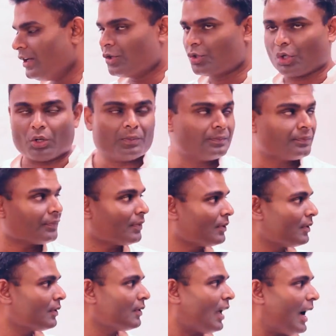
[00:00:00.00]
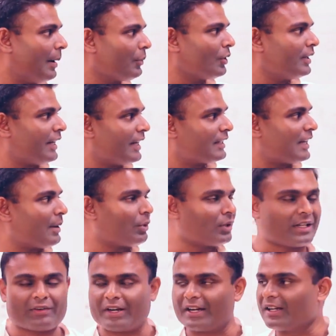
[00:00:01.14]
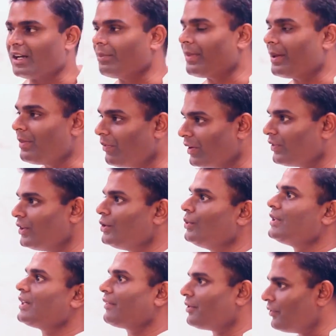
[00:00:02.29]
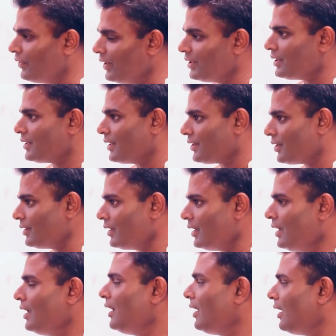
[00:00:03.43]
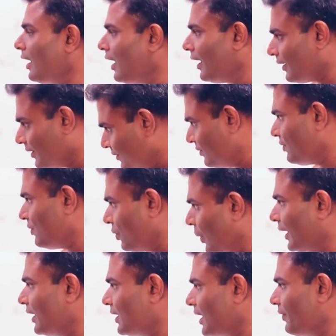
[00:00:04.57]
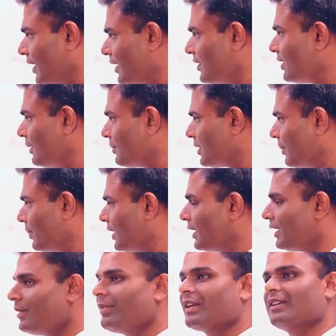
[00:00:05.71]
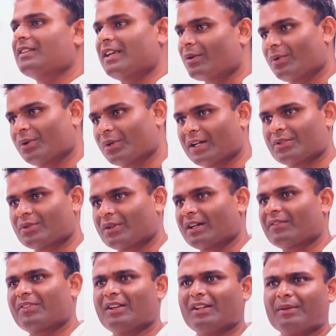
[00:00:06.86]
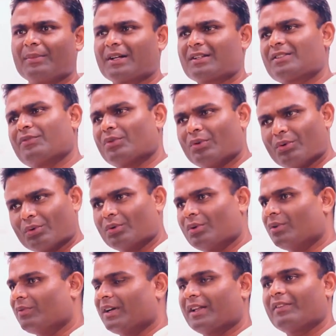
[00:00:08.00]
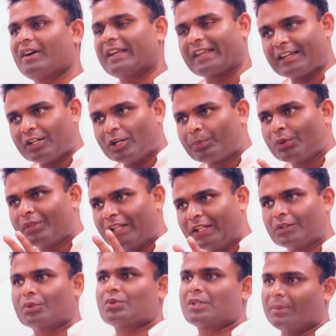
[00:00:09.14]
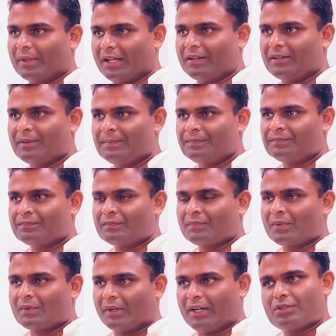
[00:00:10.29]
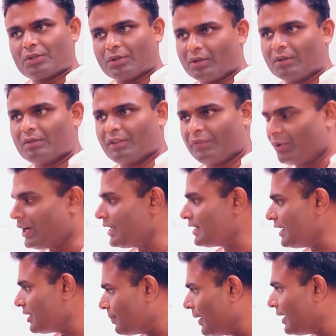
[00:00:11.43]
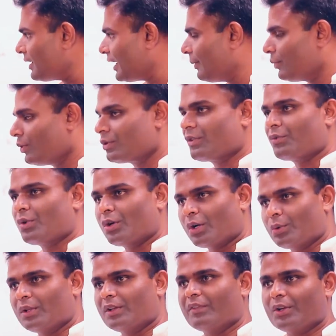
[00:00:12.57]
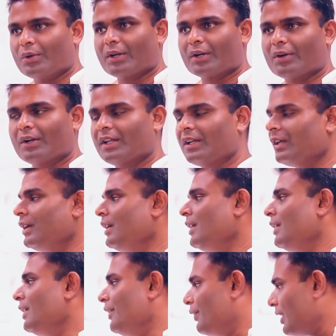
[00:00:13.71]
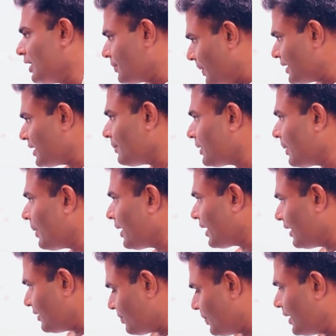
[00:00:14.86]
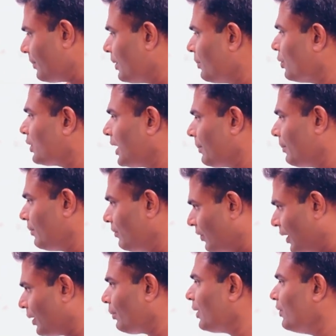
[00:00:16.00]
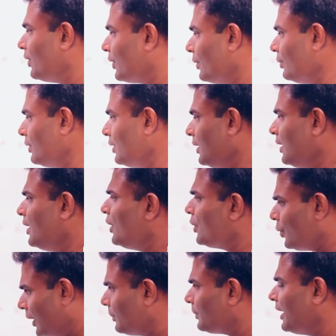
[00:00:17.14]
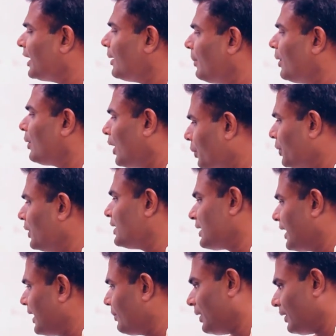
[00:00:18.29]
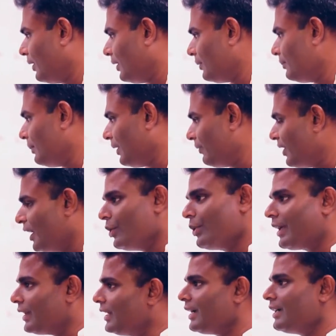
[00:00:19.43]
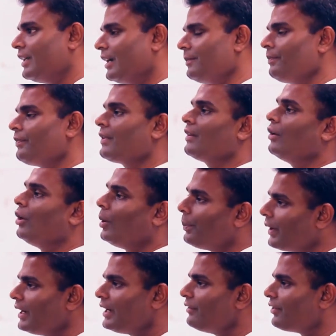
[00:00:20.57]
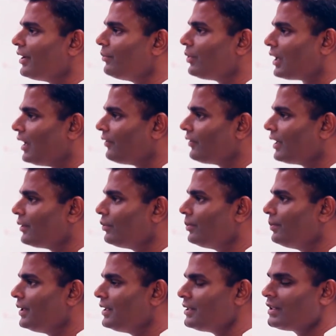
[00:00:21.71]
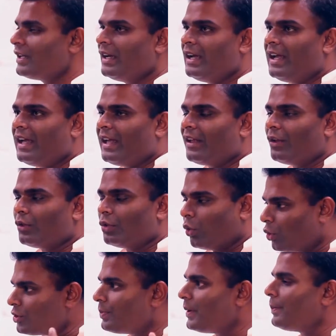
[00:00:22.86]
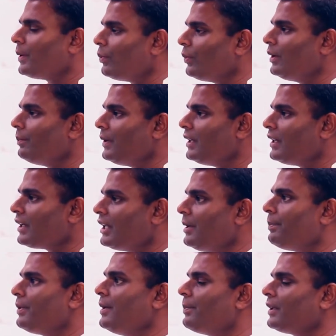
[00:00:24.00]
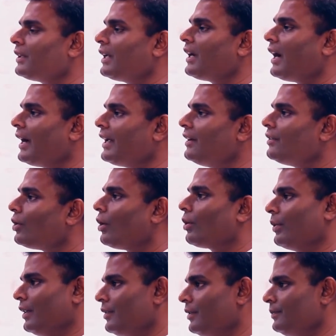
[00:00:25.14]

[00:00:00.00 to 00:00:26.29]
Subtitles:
So, I'm not going to take time on that right now. Maybe what we'll do is after we finish the session, I'll quickly check with each team separately because I don't want you guys to kind of feel amongst if you don't know, whatever. I can help you think through some of that. Right? So, if you guys can spend time, those of you who are not doing the video recording, if you you can spend some time, I can spend a bit more time one-on-one with you to help think about how to decide what problem. But we need to get that done. Operating framework after that would be, those people will be the key people that I talk to.